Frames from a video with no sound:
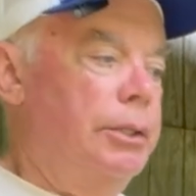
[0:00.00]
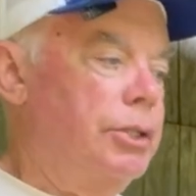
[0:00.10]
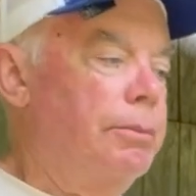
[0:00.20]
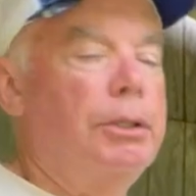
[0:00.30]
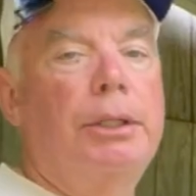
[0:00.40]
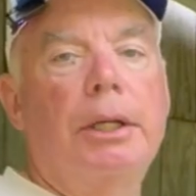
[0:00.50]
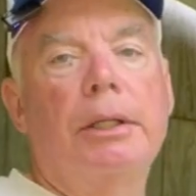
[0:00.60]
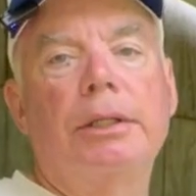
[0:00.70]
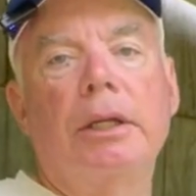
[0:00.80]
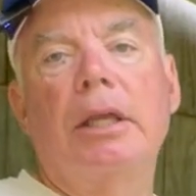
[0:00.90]
something that
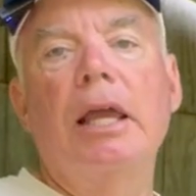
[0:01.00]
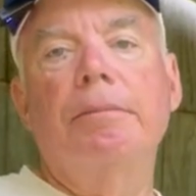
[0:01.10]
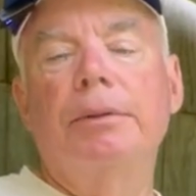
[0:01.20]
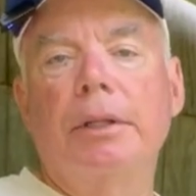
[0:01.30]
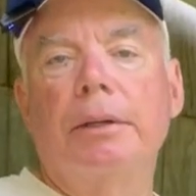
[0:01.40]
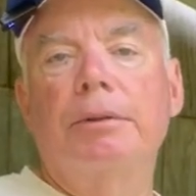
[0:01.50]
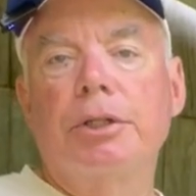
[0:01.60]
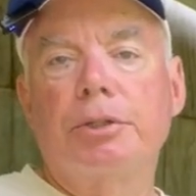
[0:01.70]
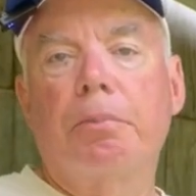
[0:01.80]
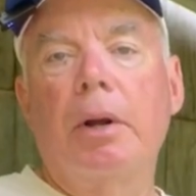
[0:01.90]
to keep
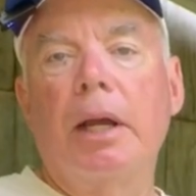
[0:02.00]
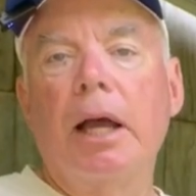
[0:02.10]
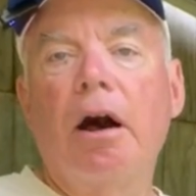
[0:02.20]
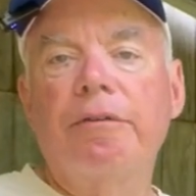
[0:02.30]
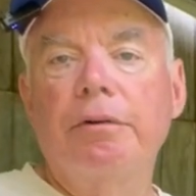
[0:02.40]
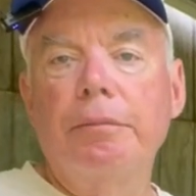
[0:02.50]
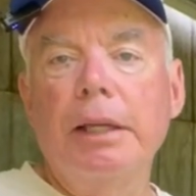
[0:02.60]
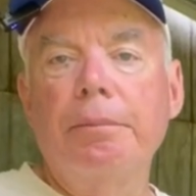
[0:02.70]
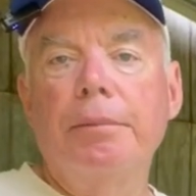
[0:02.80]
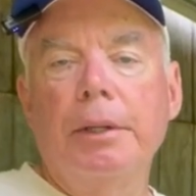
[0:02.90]
the spray off of
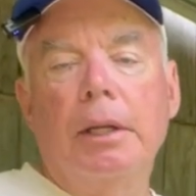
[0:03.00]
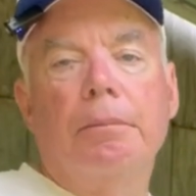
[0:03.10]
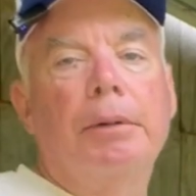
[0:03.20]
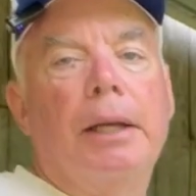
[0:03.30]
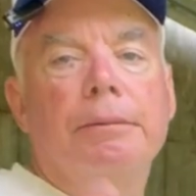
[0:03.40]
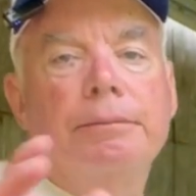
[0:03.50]
me. But